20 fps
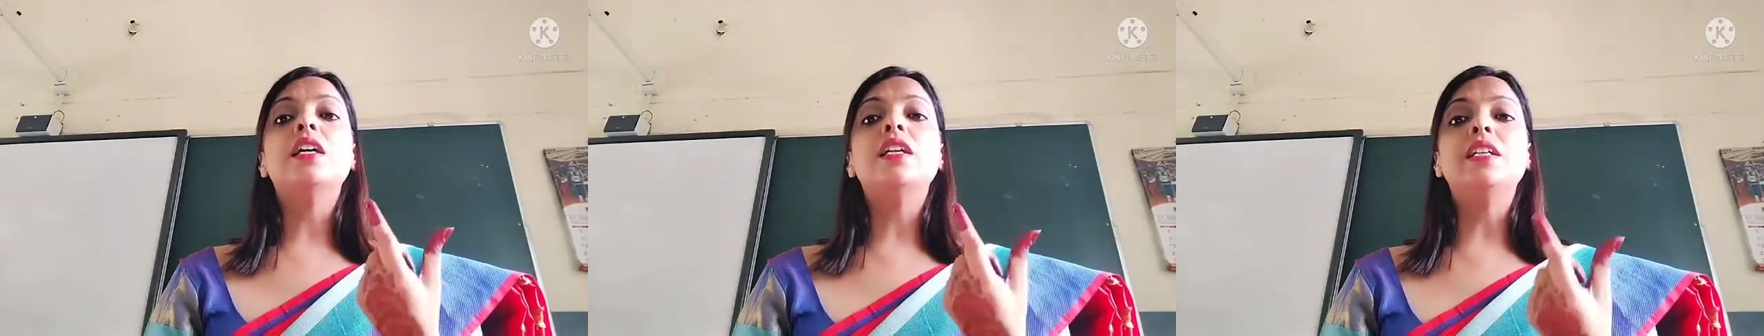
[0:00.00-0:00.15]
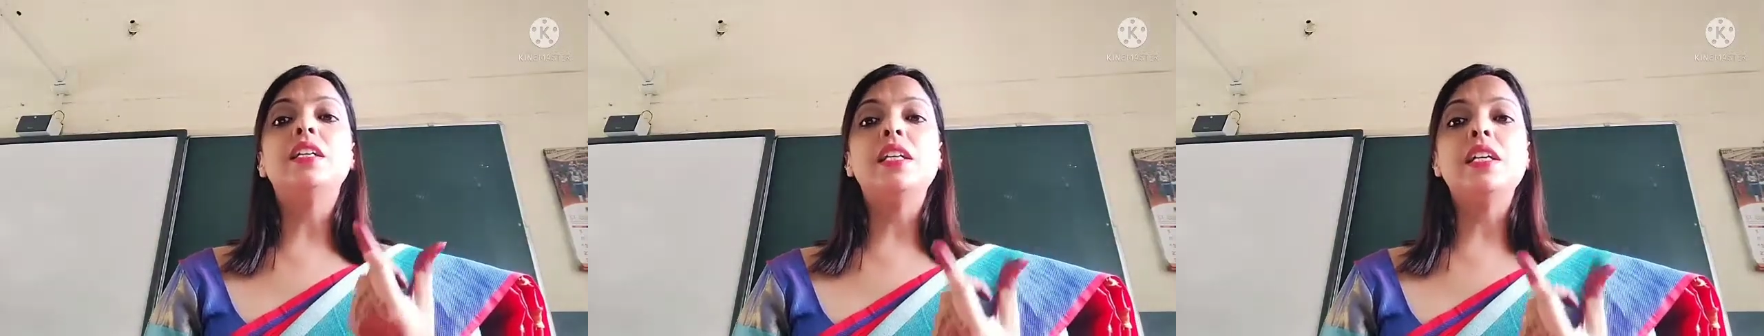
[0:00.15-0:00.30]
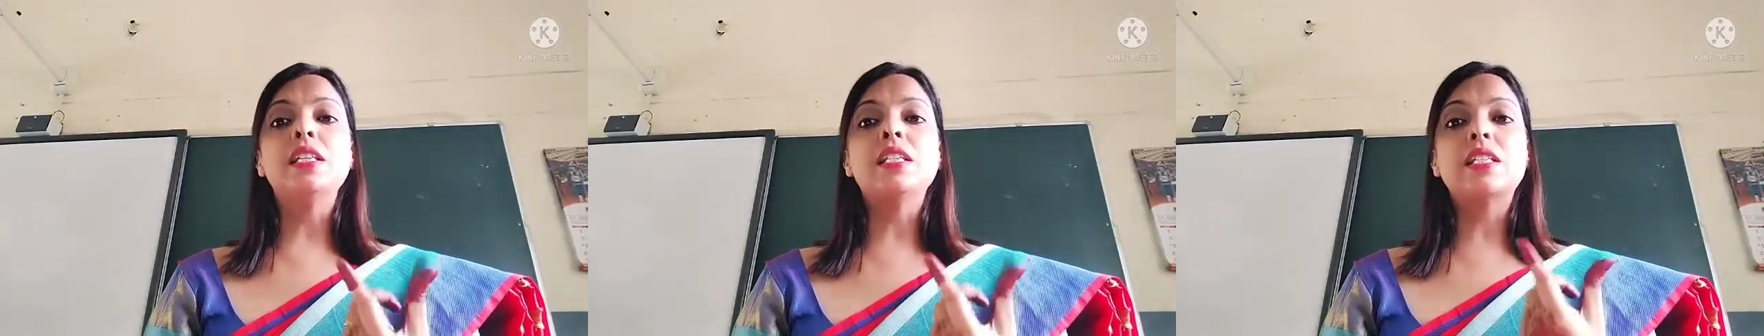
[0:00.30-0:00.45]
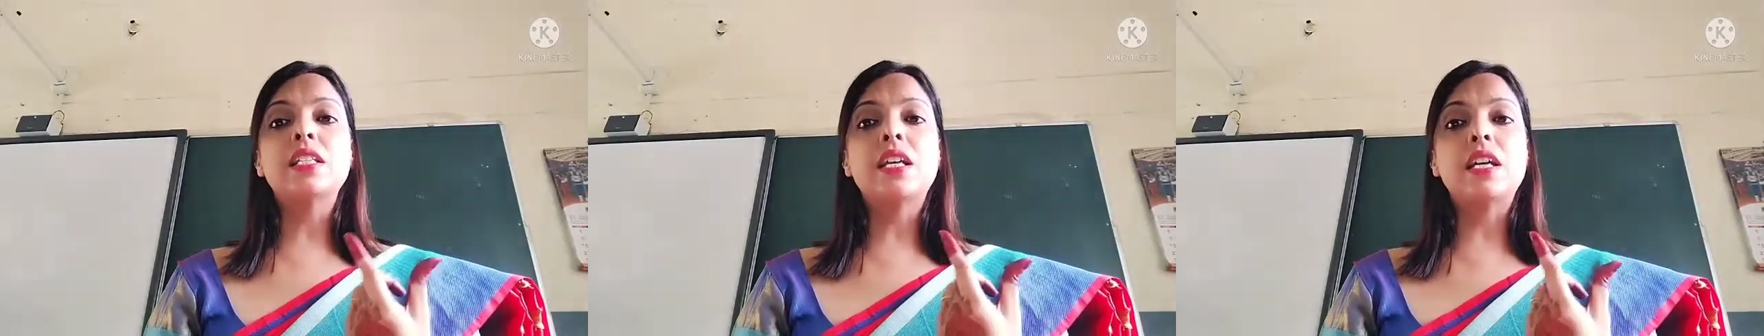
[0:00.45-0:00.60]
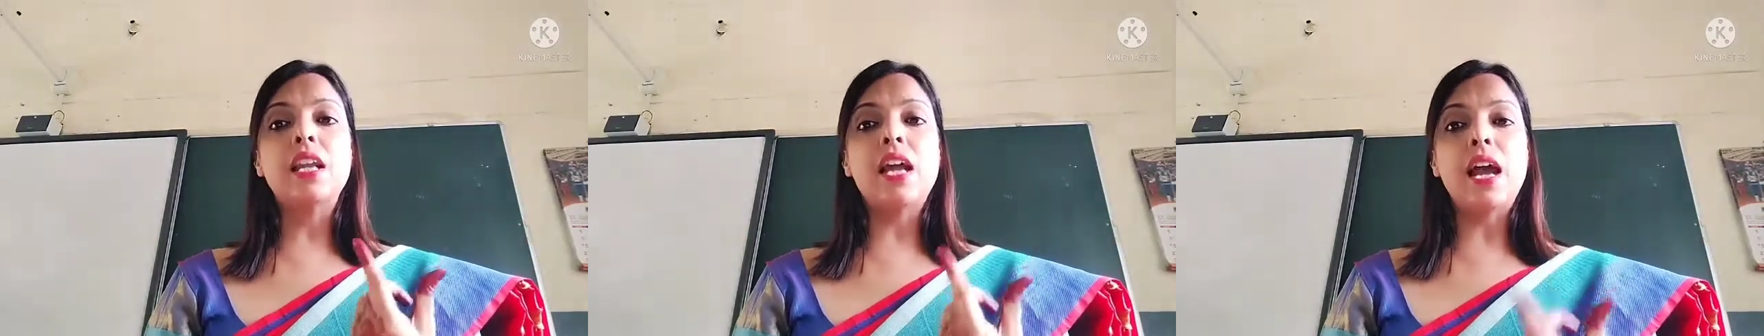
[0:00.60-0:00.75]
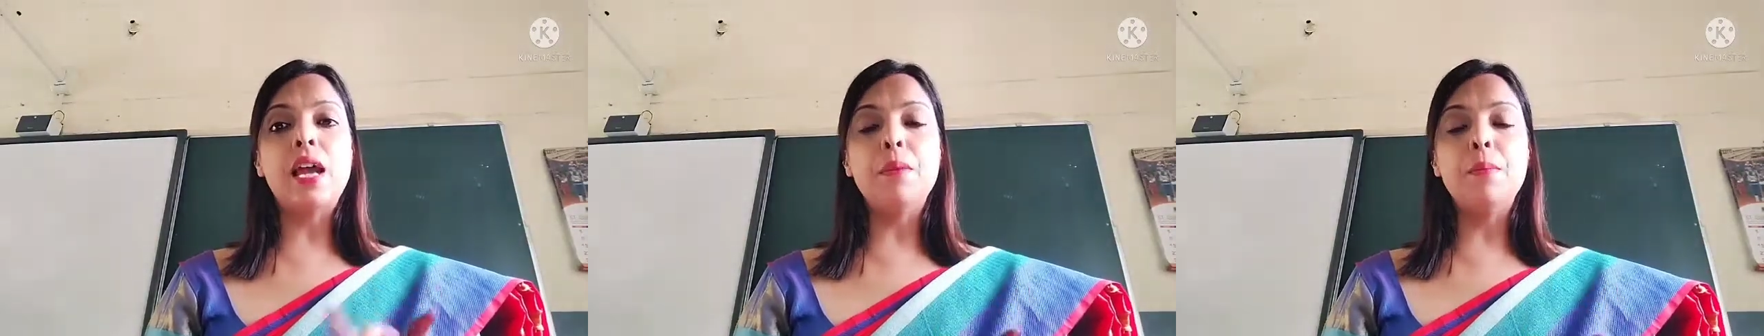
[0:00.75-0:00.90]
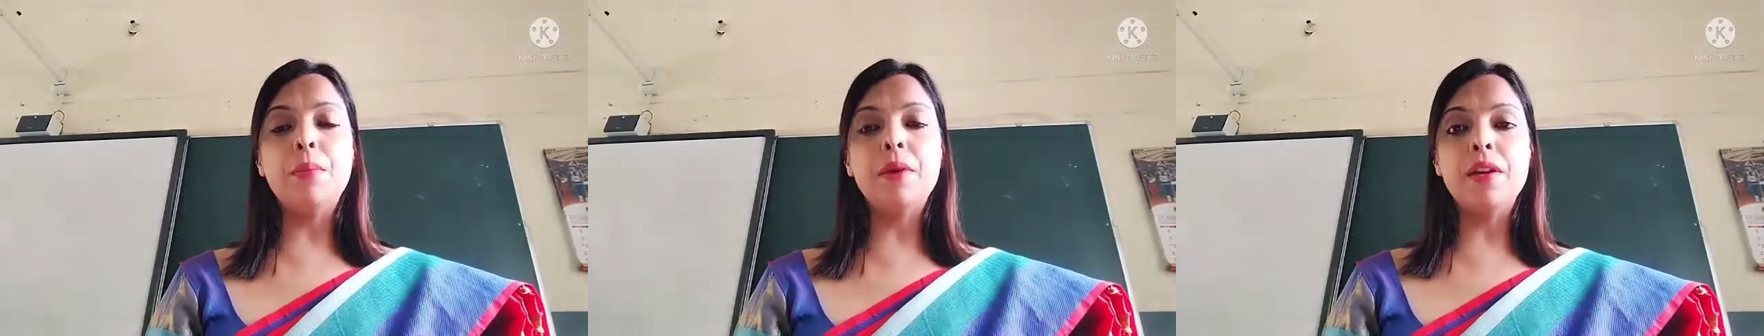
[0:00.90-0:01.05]

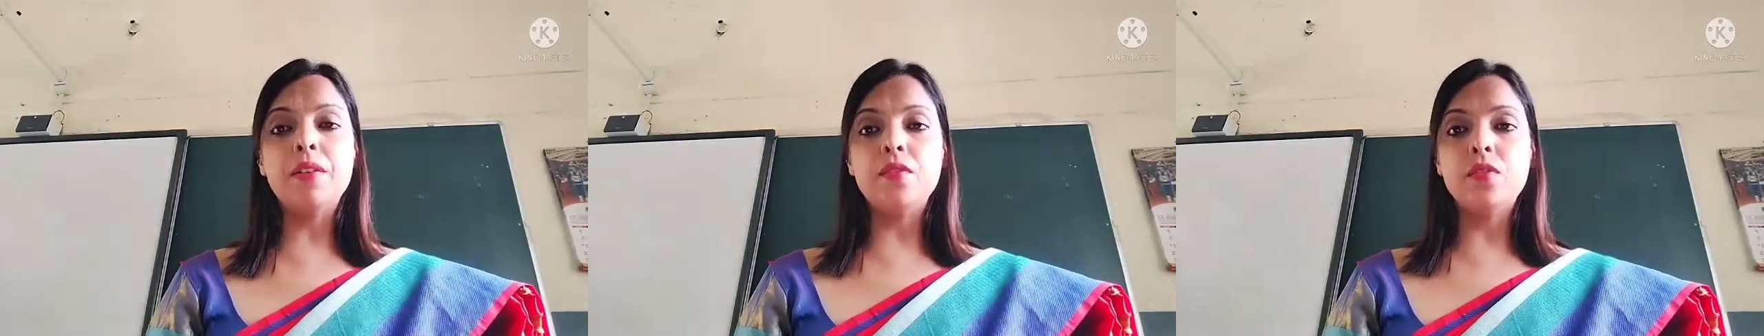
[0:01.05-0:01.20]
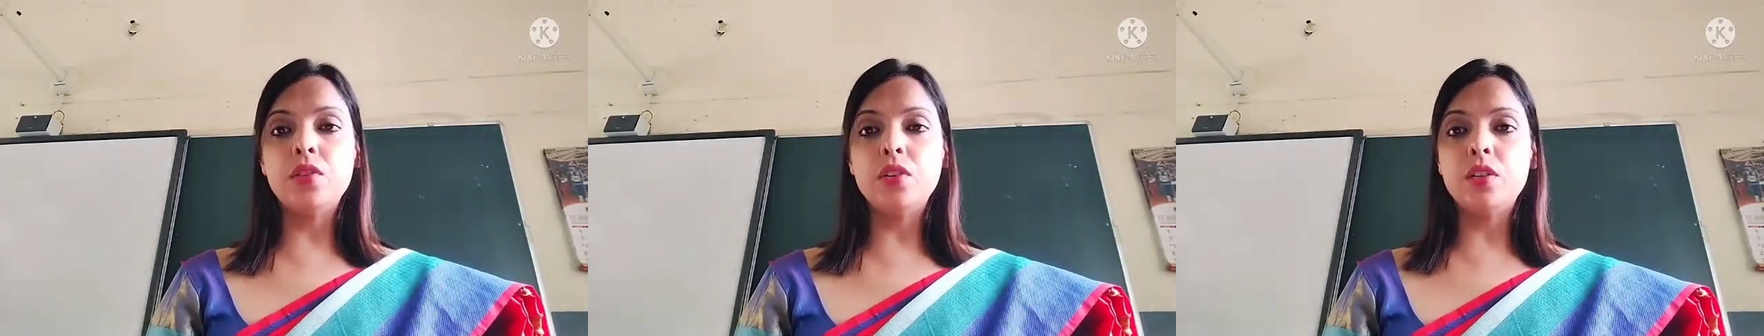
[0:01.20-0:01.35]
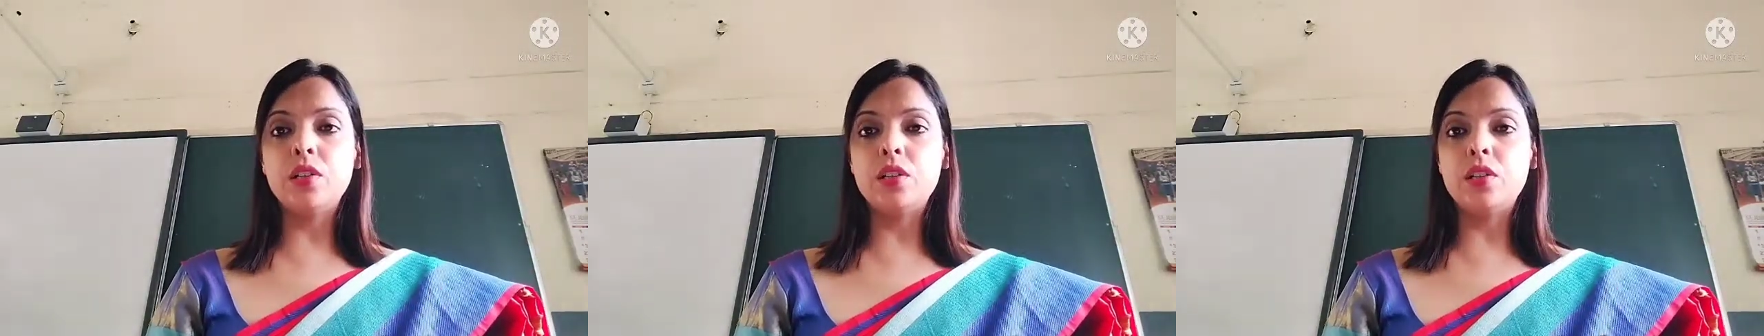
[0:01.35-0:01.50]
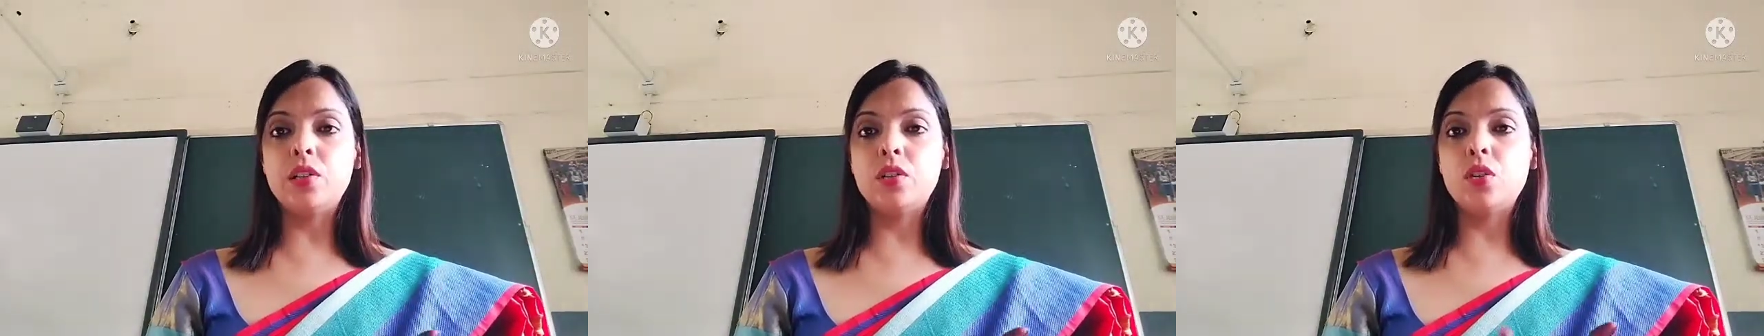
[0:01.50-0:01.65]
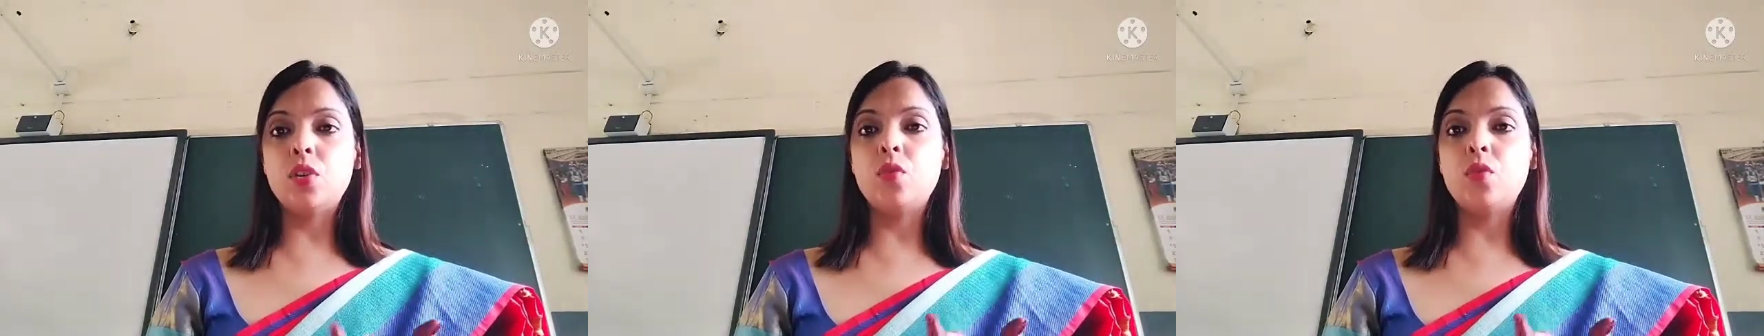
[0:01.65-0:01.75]
describing word,